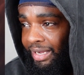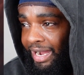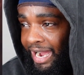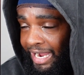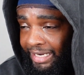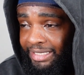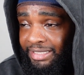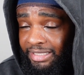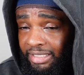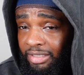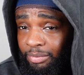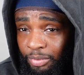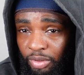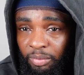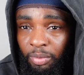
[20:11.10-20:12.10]
I can see the
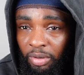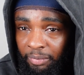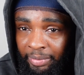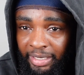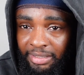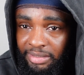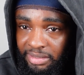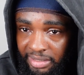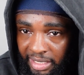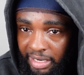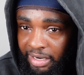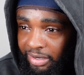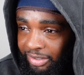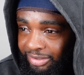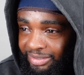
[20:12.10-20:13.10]
mood board pages
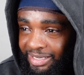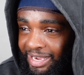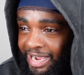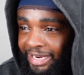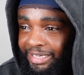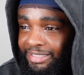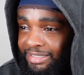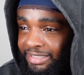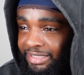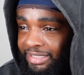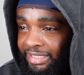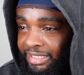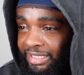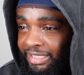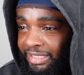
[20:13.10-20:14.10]
now. I can
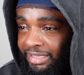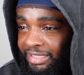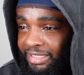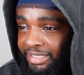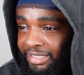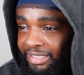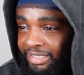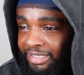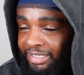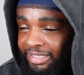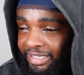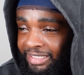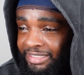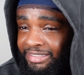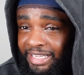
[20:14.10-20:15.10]
see the
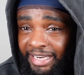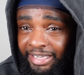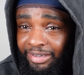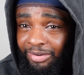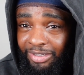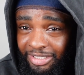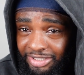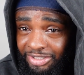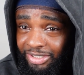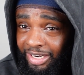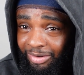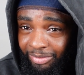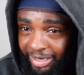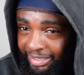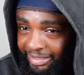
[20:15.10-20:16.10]
aesthetic on
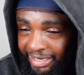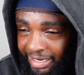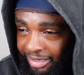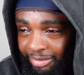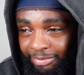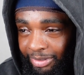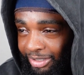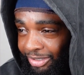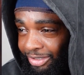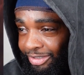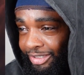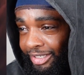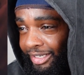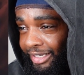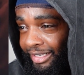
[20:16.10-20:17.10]
Instagram right now,
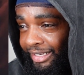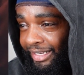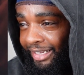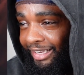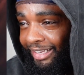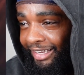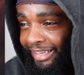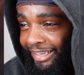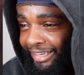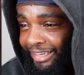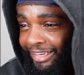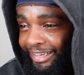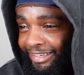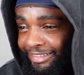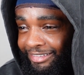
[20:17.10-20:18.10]
bro.
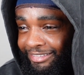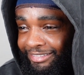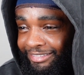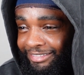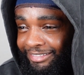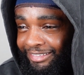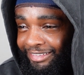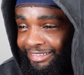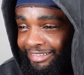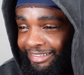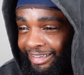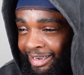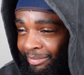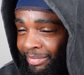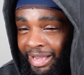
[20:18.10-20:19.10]
And
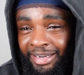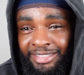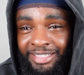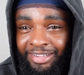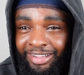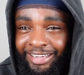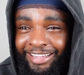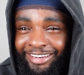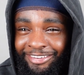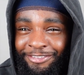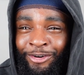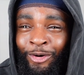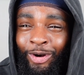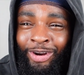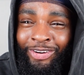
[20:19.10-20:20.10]
I'm mad as hell I can't afford